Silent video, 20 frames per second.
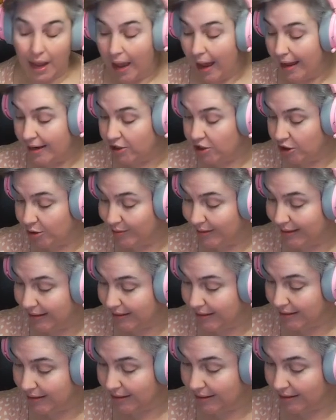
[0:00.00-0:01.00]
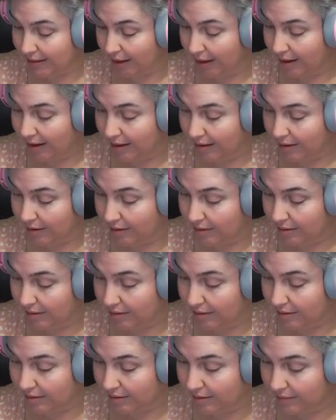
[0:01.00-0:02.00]
And she would get teased, like, uh-oh,
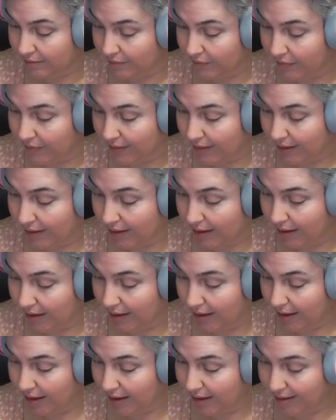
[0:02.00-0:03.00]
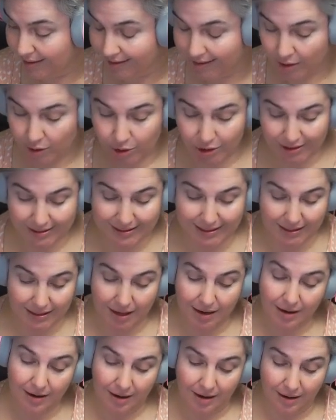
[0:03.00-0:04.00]
you know, she's
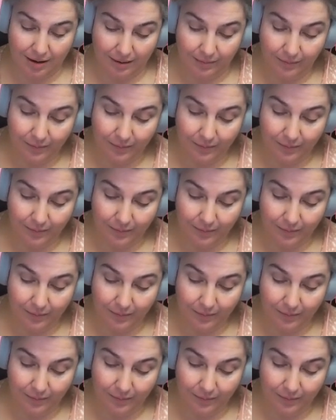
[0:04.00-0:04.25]
funkin'.